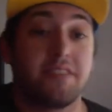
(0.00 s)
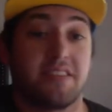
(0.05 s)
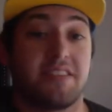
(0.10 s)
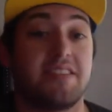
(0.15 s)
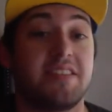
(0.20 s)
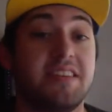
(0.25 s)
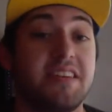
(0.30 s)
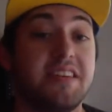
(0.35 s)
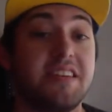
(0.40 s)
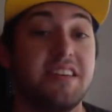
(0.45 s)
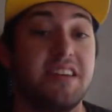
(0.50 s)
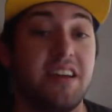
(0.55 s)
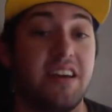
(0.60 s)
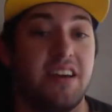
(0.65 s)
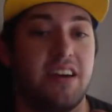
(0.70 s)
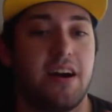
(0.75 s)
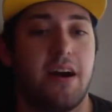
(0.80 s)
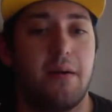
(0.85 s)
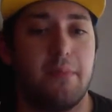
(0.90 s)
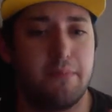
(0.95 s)
to see
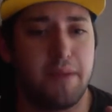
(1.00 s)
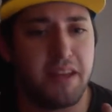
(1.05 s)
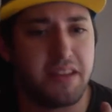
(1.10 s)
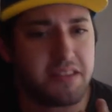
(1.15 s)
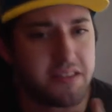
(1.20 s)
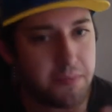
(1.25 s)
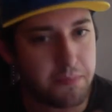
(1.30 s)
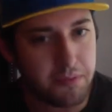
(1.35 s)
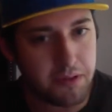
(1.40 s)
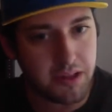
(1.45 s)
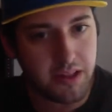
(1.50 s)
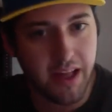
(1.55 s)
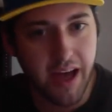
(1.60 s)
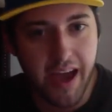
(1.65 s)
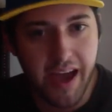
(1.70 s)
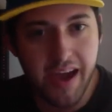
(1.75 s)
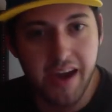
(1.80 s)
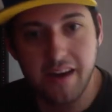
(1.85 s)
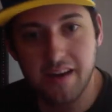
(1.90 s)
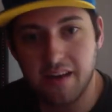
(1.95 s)
come into
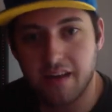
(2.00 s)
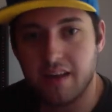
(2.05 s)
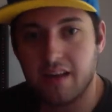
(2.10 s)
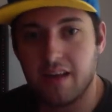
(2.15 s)
play.